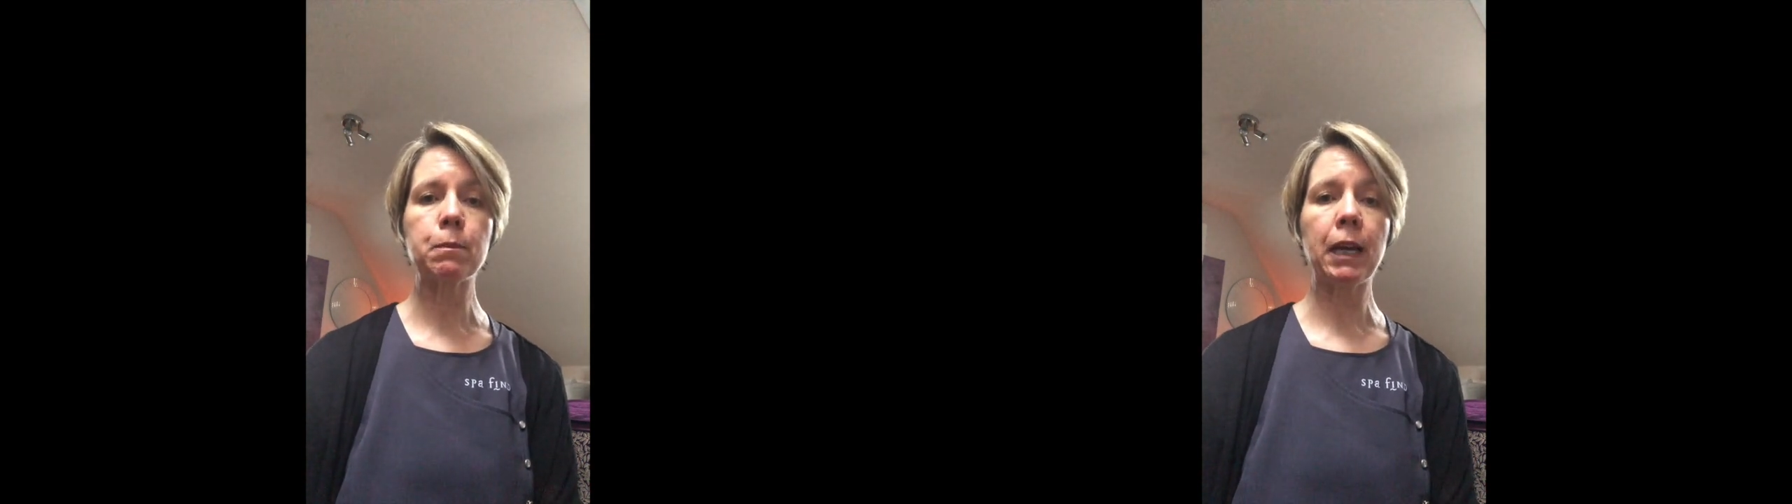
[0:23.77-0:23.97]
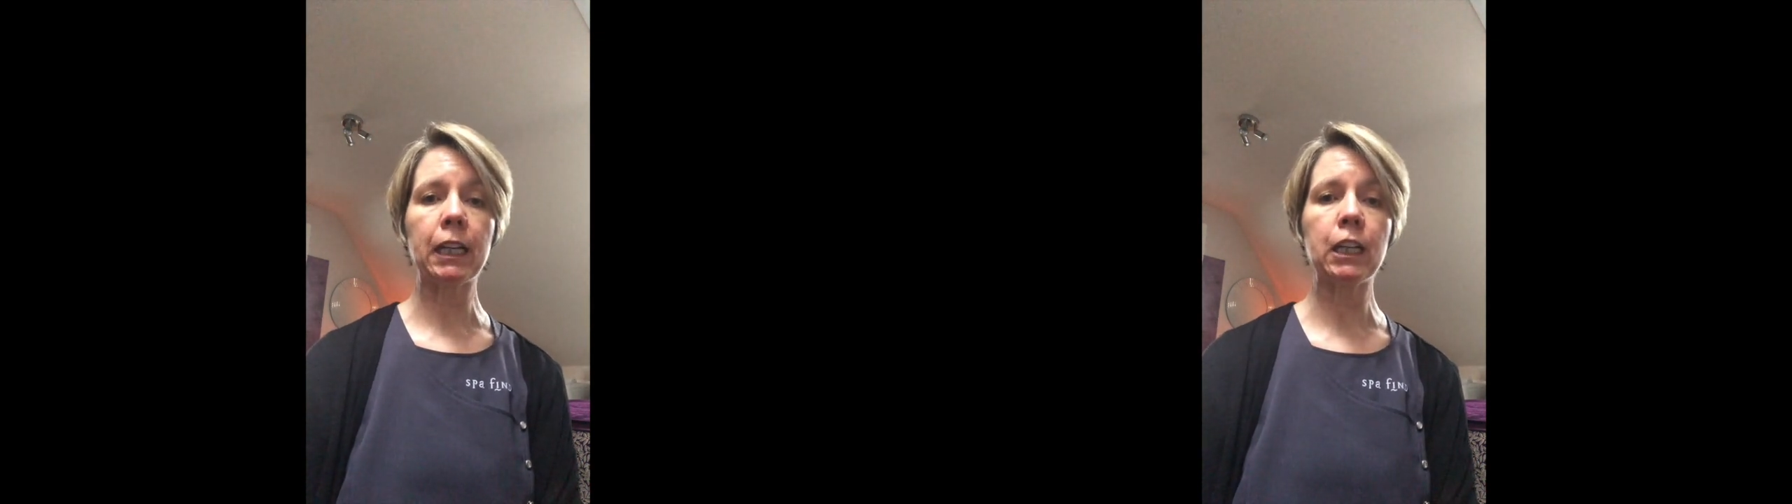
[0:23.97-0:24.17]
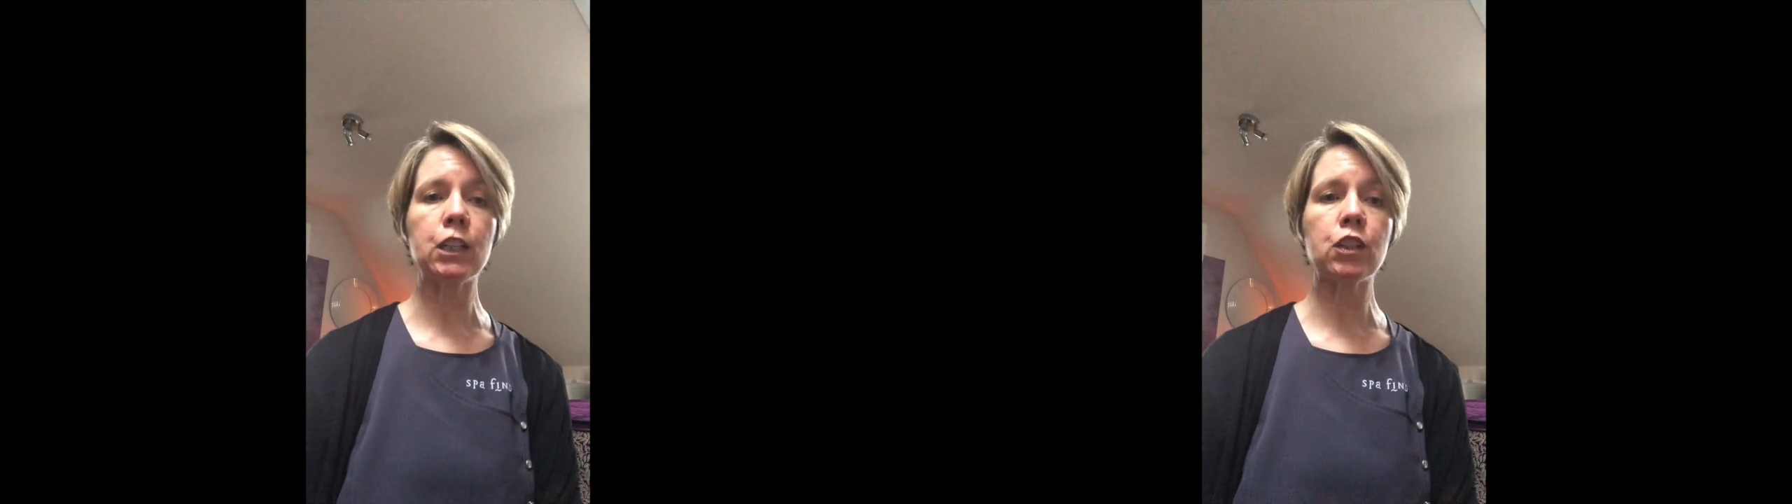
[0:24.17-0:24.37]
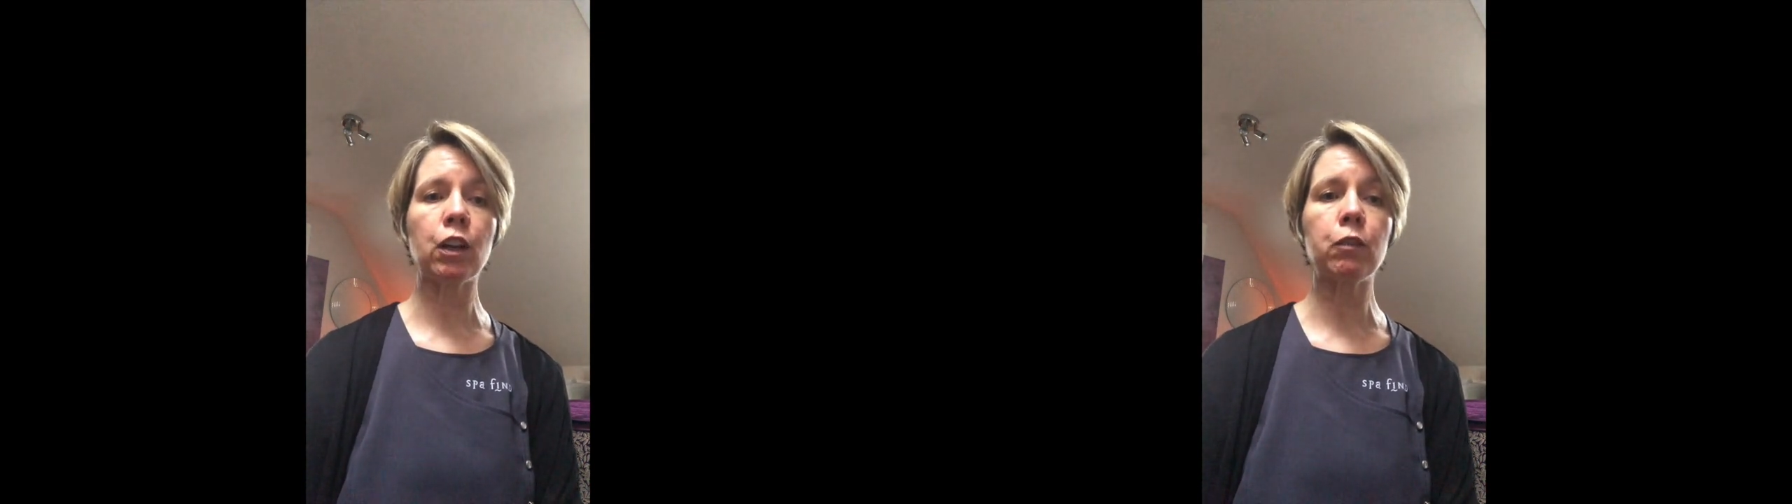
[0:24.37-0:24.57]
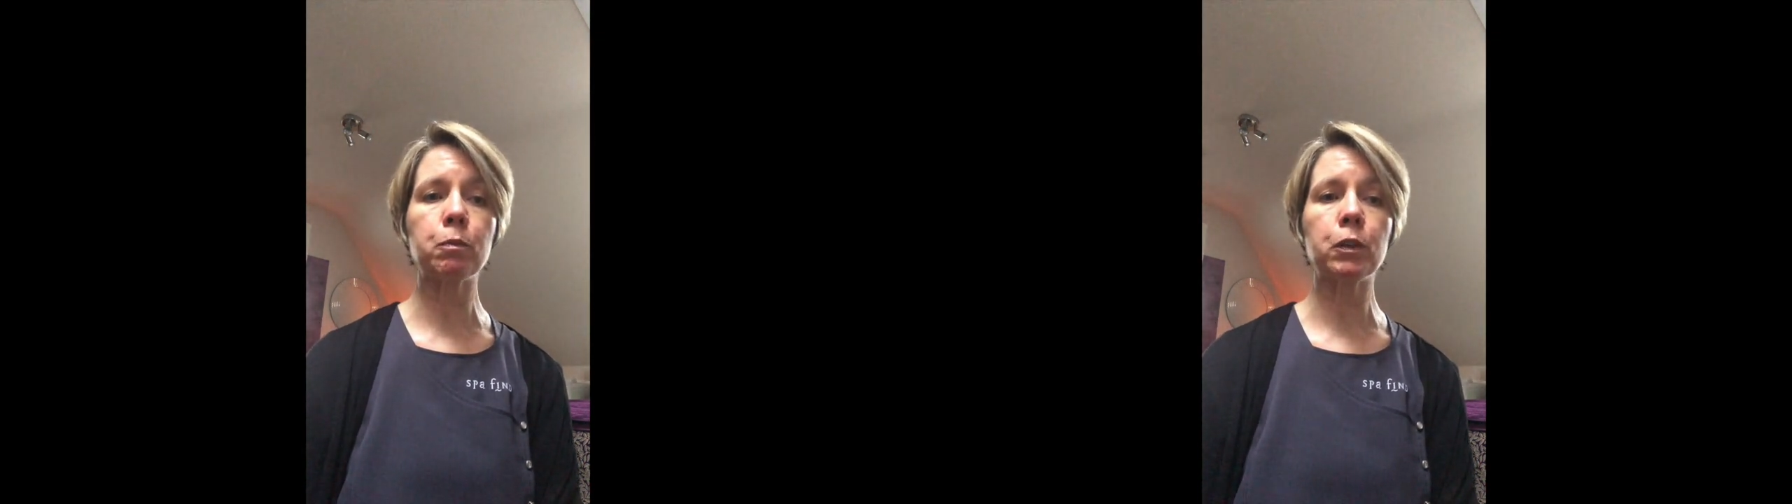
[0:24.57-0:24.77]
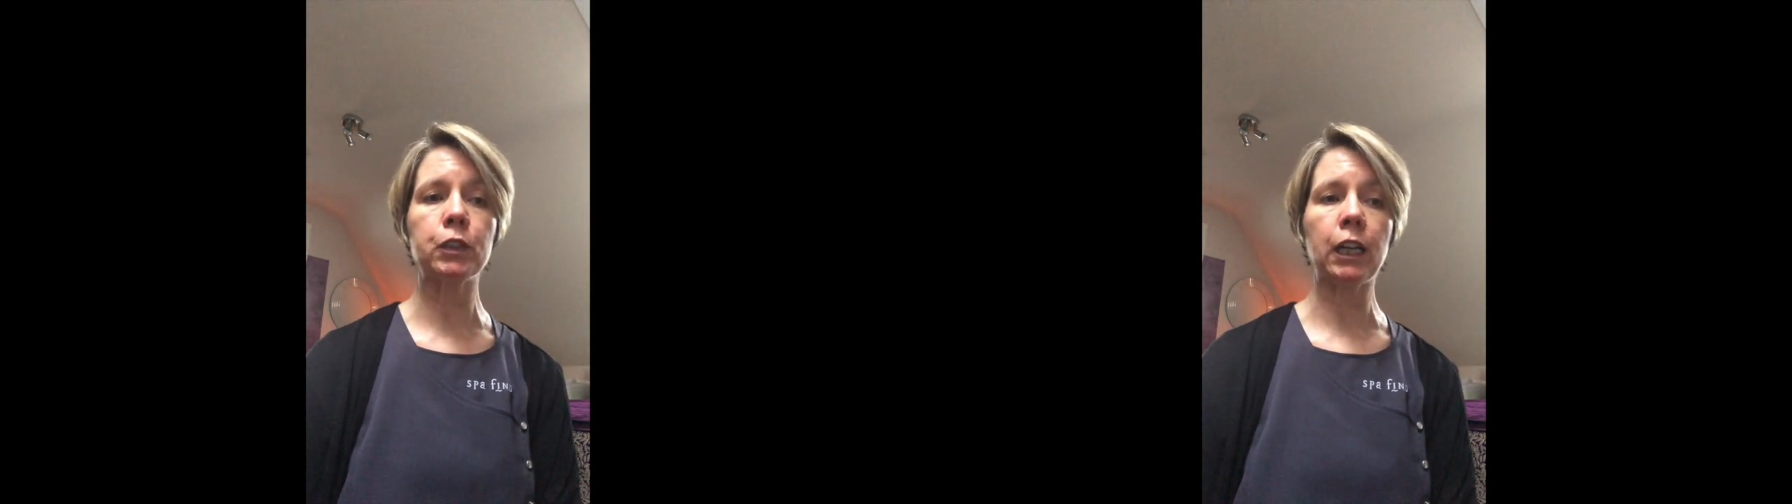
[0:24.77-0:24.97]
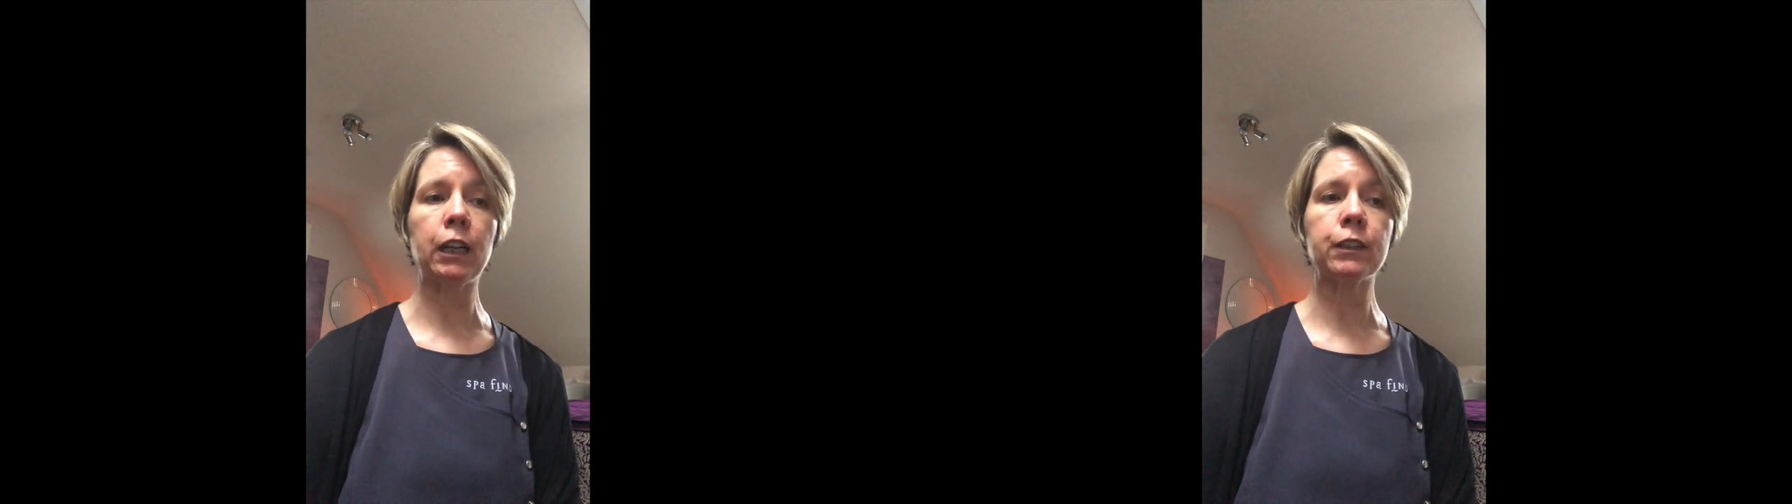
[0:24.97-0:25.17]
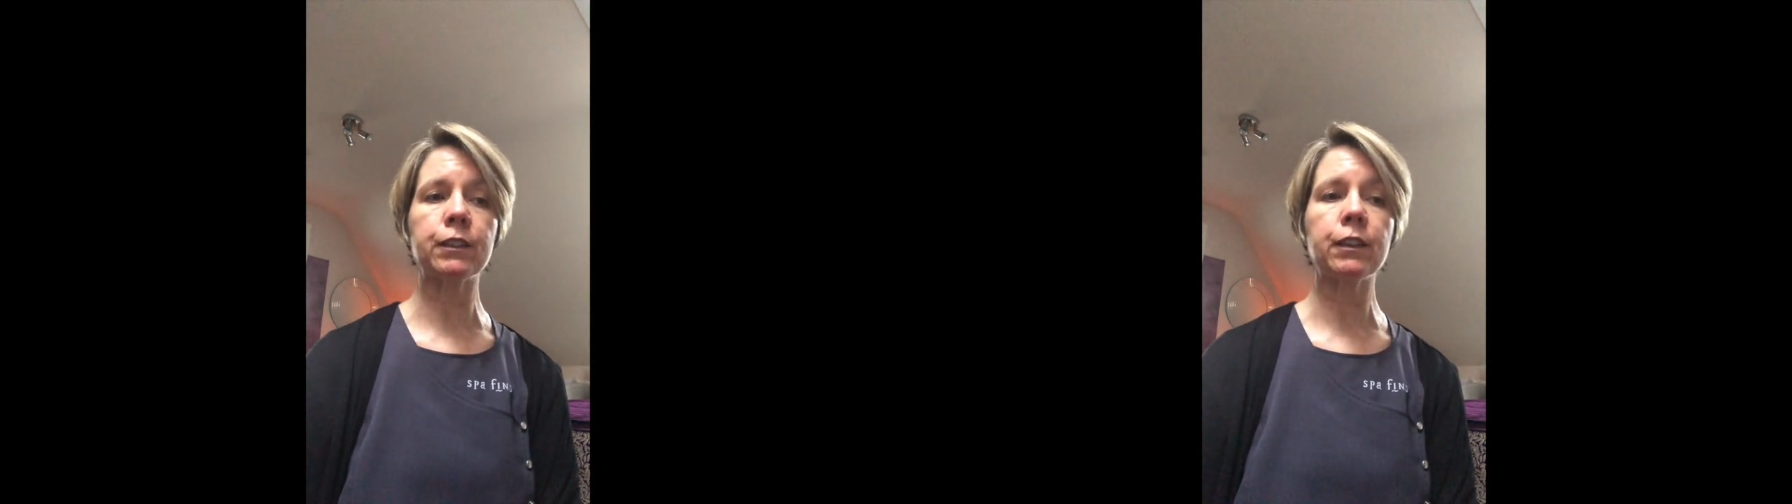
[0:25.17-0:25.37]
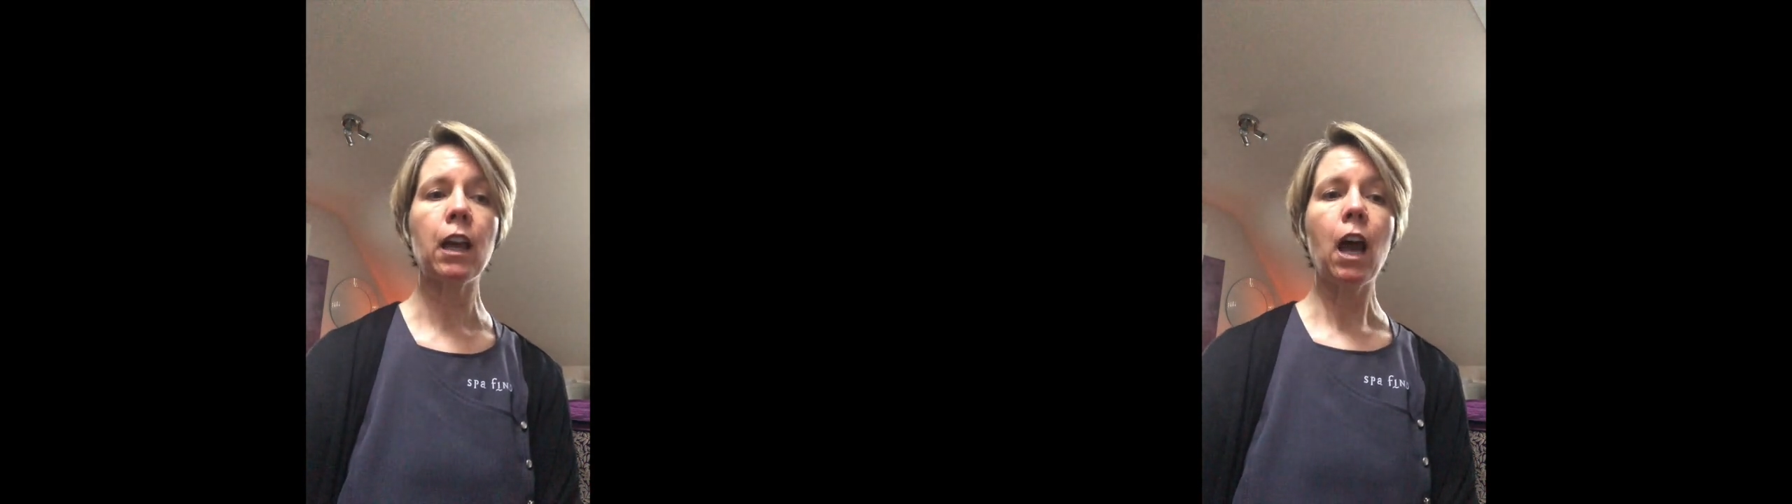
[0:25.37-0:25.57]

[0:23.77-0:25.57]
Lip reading: package of products.